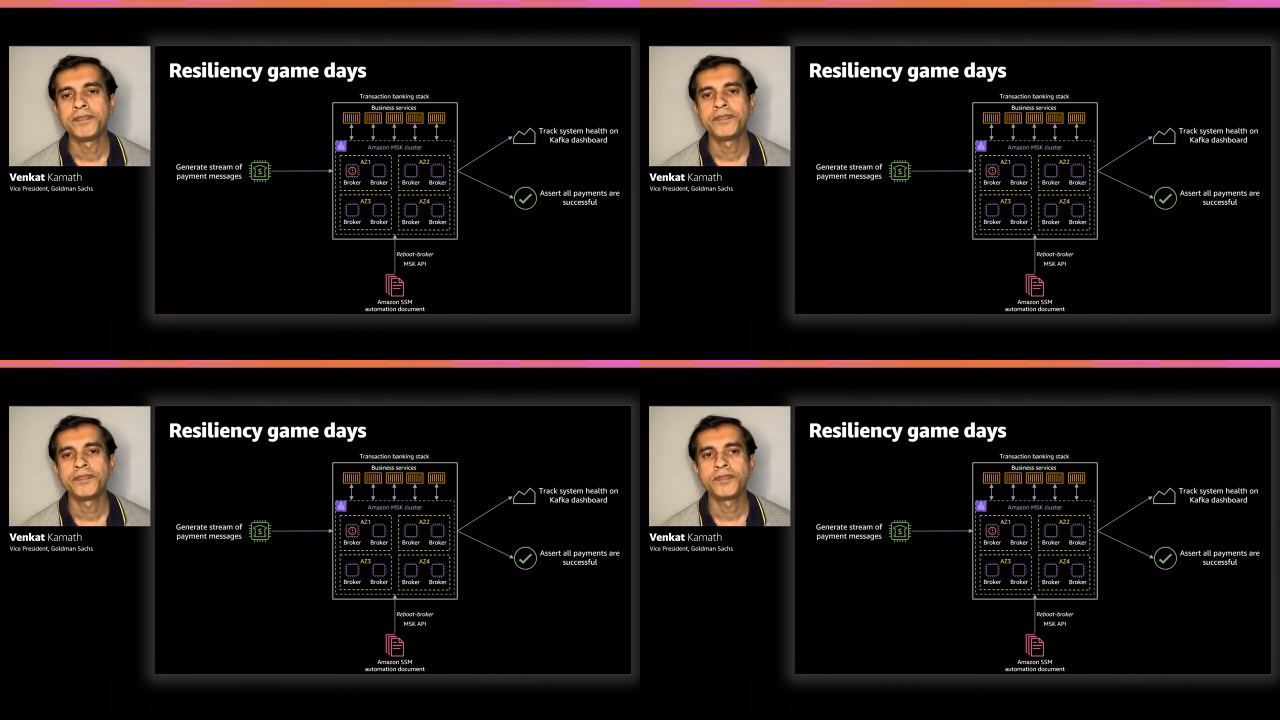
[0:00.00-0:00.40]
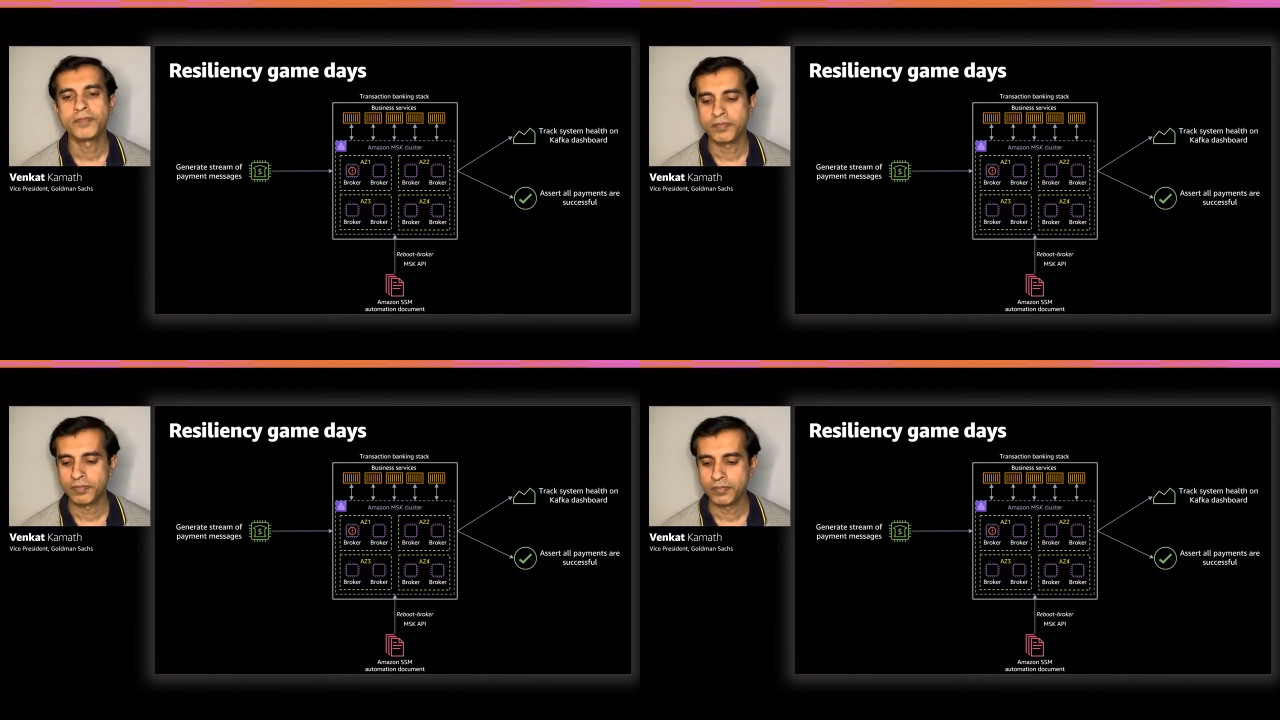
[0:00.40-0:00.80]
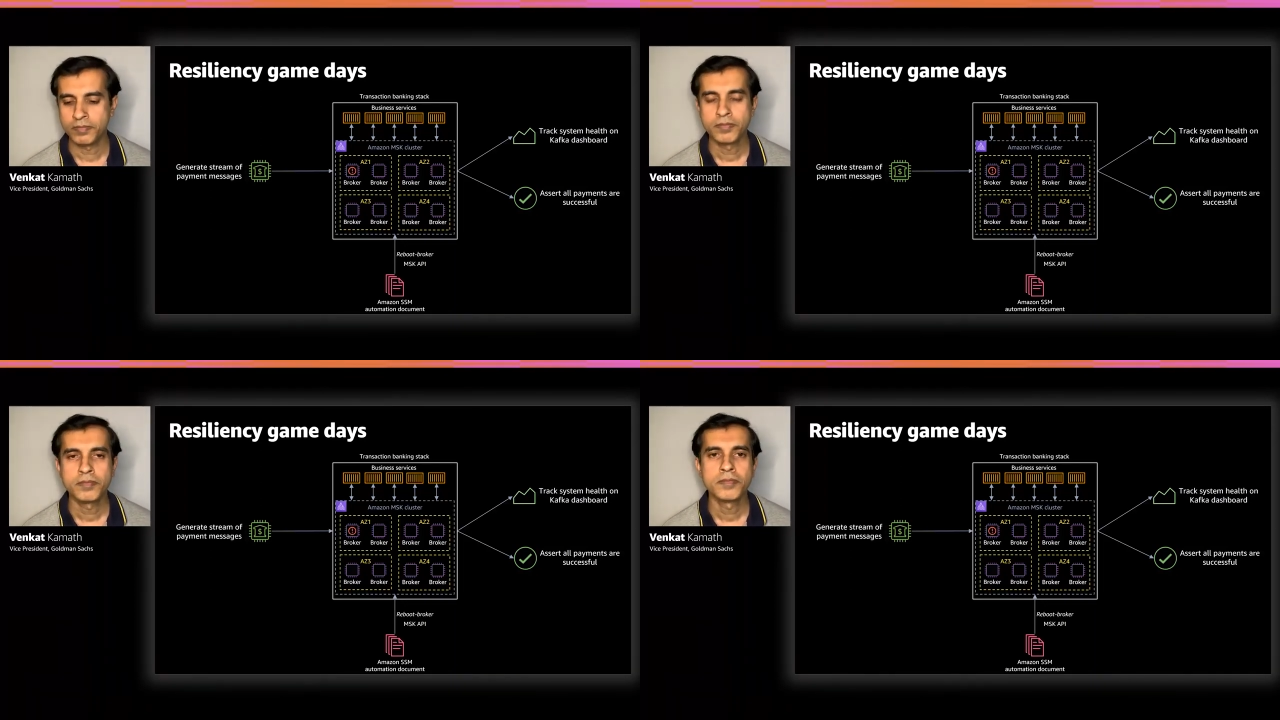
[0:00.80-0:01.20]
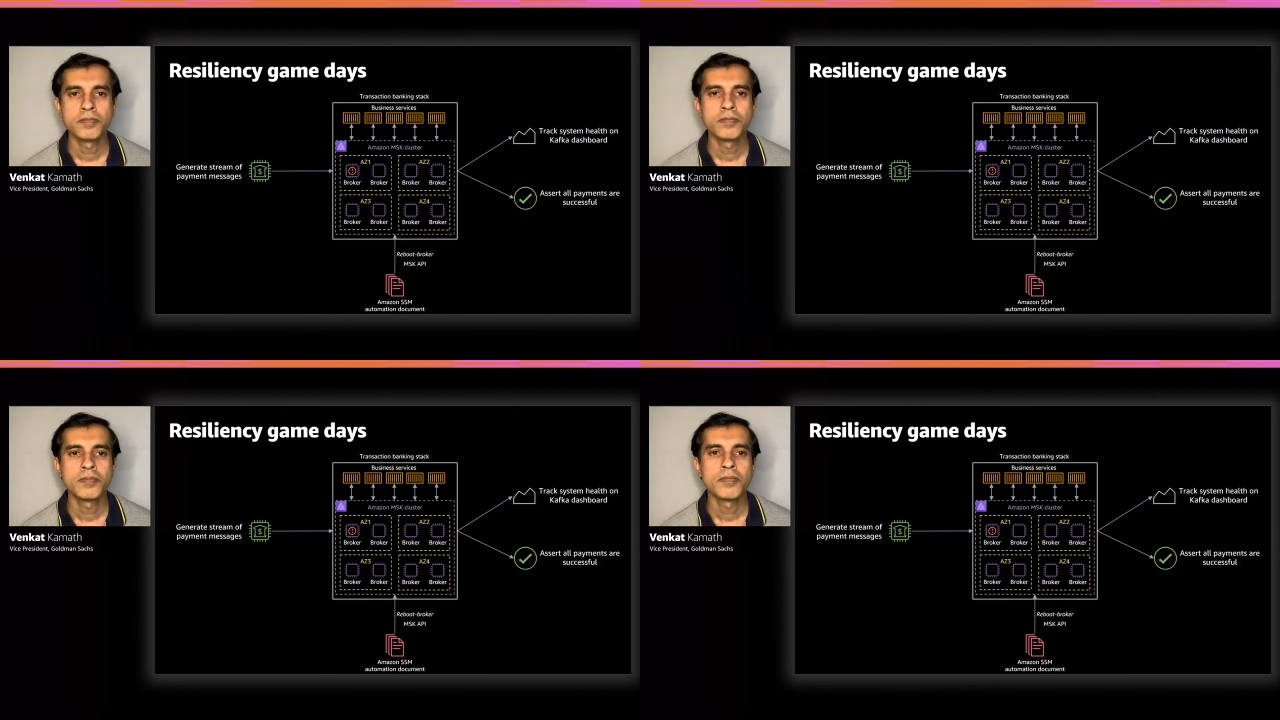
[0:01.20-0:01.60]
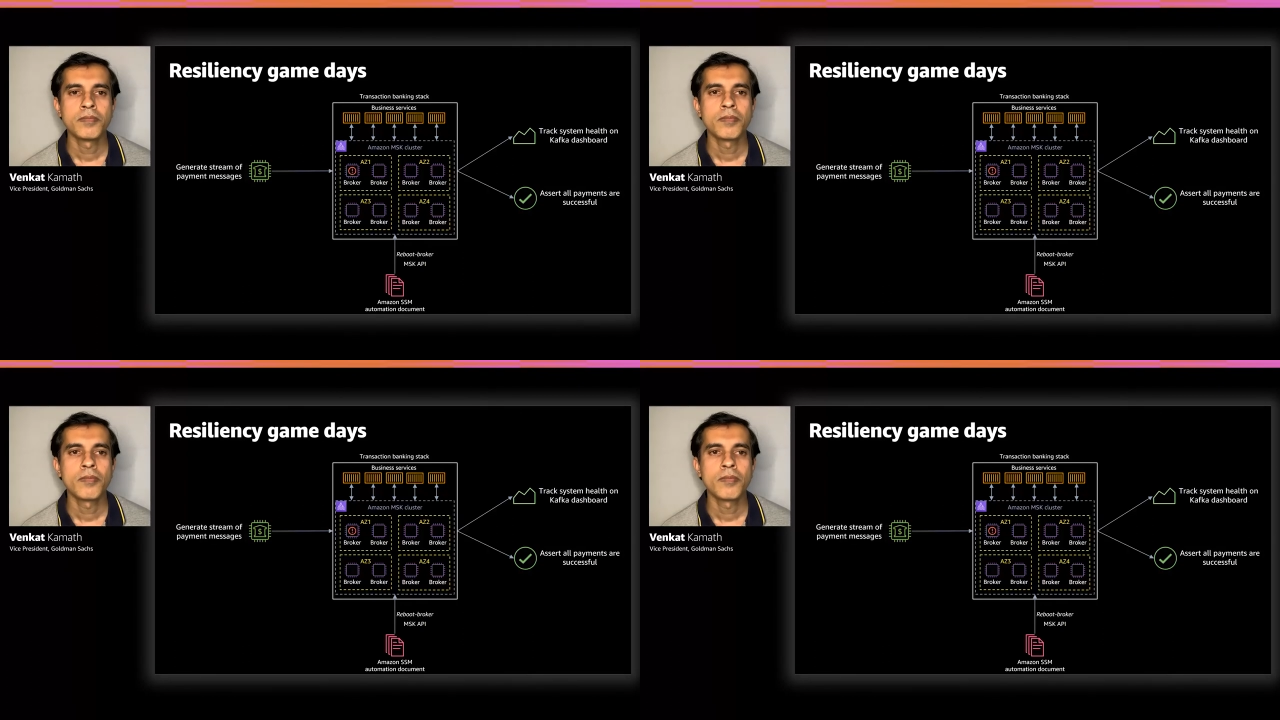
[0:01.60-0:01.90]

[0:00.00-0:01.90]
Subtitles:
(silence)